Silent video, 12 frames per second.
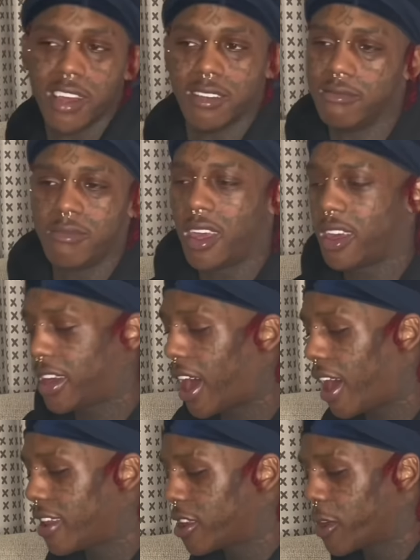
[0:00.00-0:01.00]
Man,
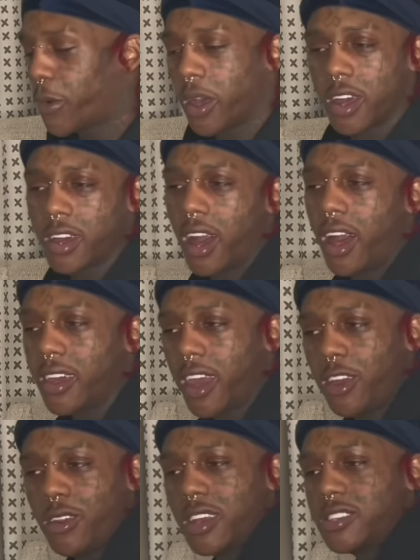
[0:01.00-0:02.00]
God, the quicker God
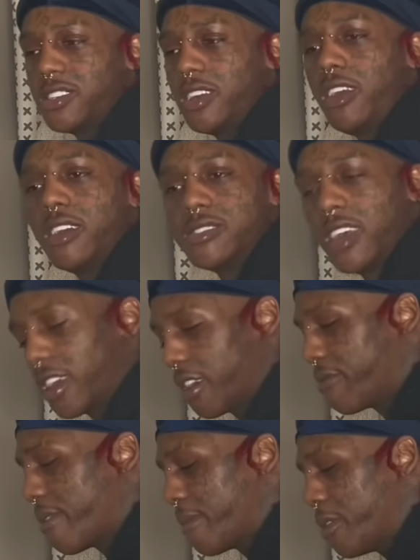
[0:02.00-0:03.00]
gave you that shit, he'll take it
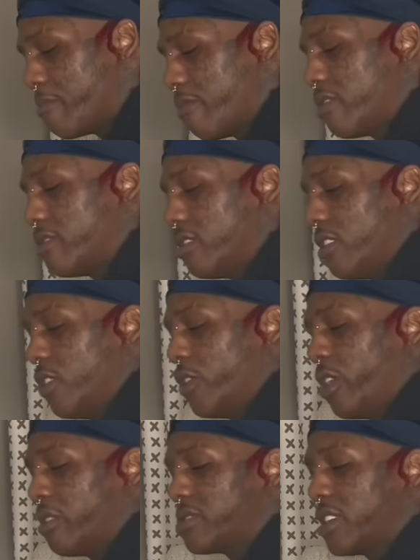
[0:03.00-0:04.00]
from you, bro. You know
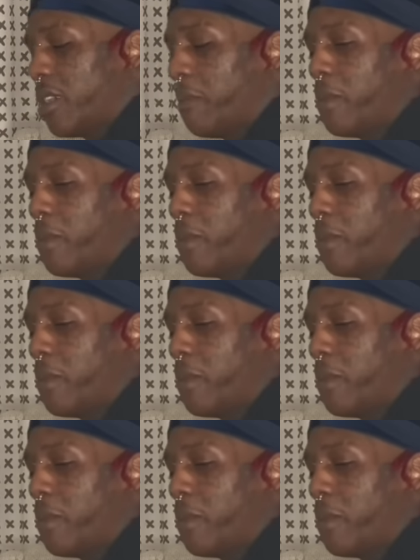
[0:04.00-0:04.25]
what I'm saying?